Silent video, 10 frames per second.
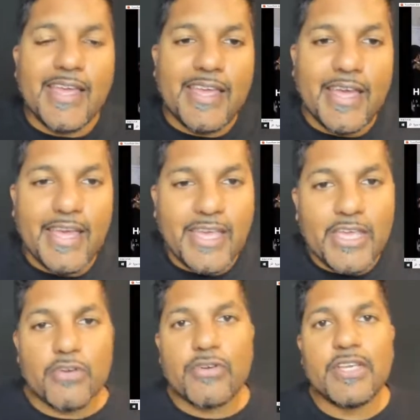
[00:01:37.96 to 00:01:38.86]

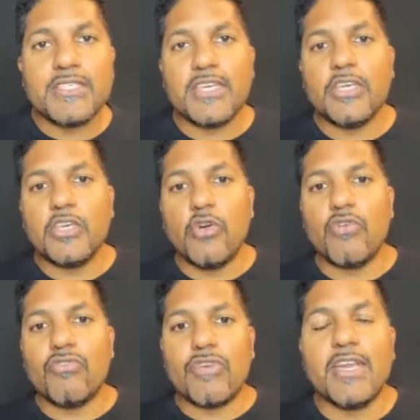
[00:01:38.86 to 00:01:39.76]
increasing your
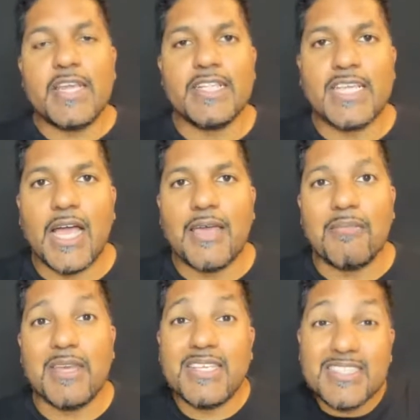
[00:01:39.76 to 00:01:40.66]
reading time
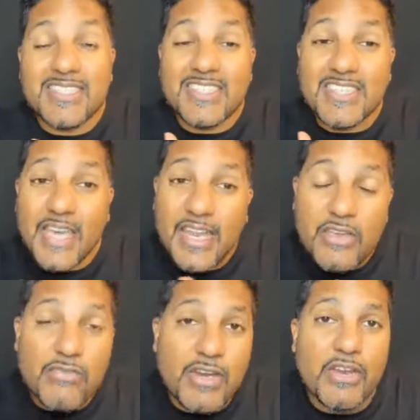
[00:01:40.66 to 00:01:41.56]
is
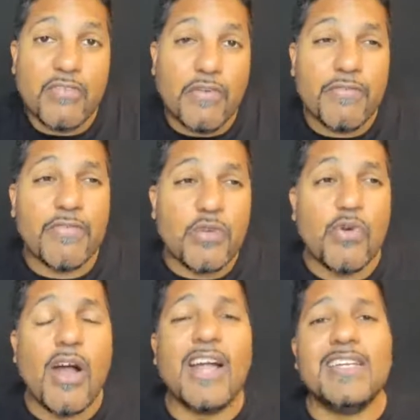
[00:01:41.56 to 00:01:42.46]
getting rid of a
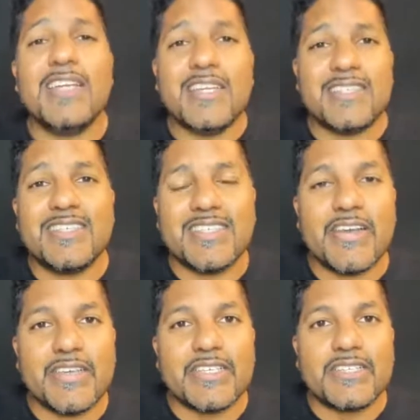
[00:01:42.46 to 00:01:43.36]
few
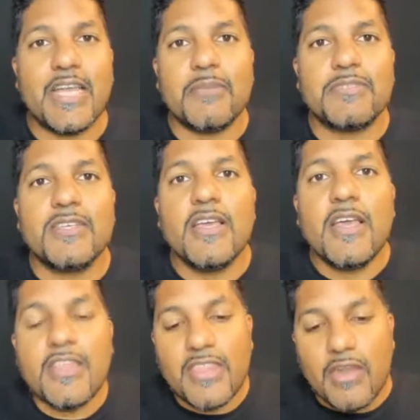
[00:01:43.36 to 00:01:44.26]
unnecessary steps
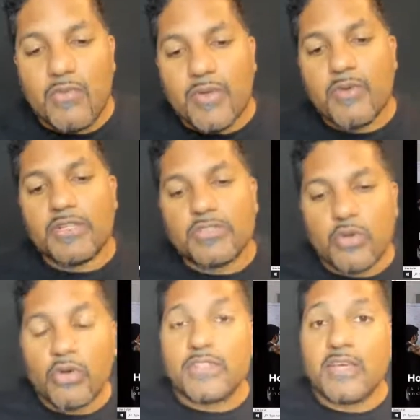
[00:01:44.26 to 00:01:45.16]
that we were
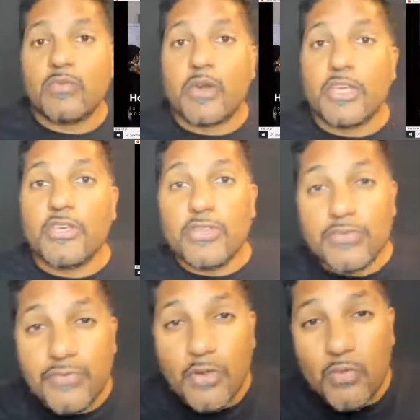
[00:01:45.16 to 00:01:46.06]
taught that were
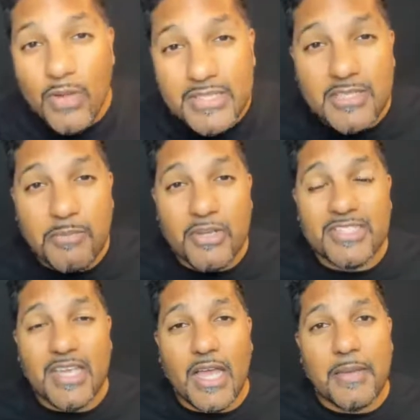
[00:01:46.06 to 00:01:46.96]
useful once upon a
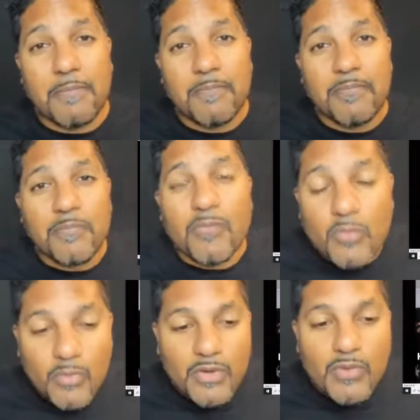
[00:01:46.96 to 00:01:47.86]
time
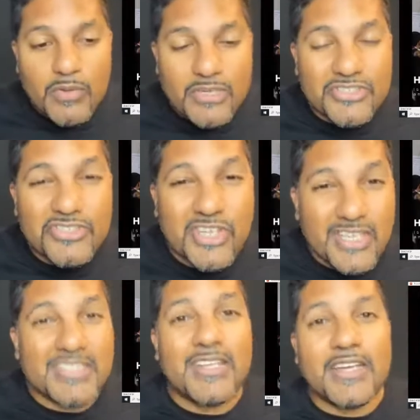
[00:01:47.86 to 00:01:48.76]
when we were
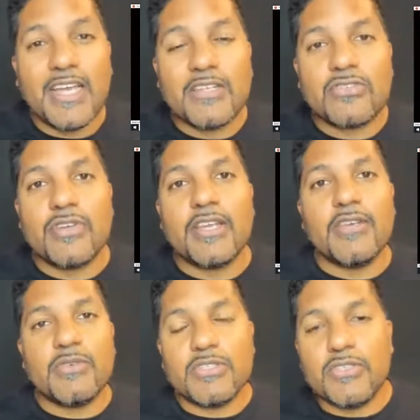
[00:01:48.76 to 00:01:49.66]
just learning how to read. It
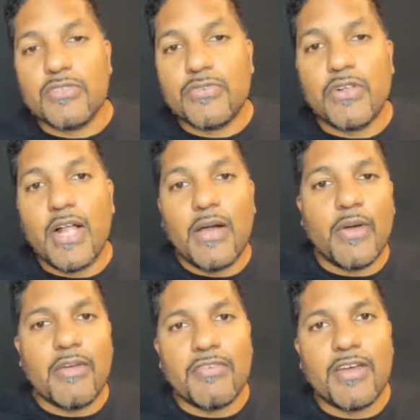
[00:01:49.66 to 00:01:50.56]
was useful.
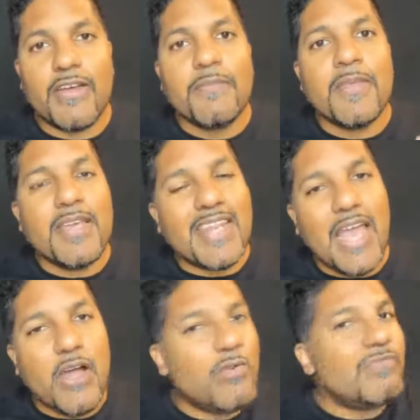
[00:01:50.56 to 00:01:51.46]
However,
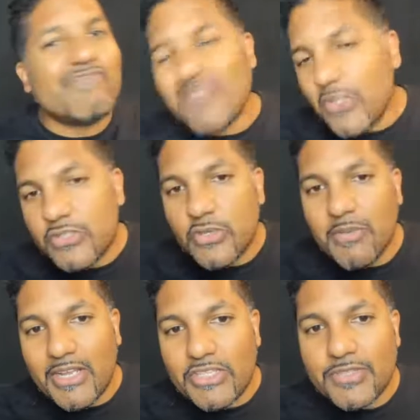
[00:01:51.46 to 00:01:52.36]
now not so
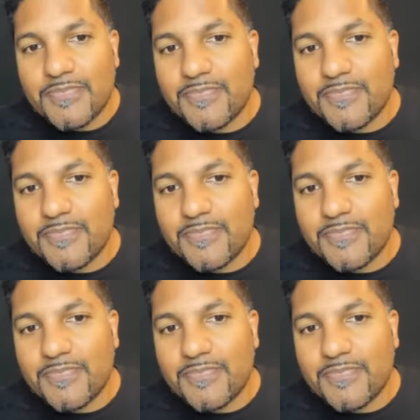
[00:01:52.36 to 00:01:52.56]
much.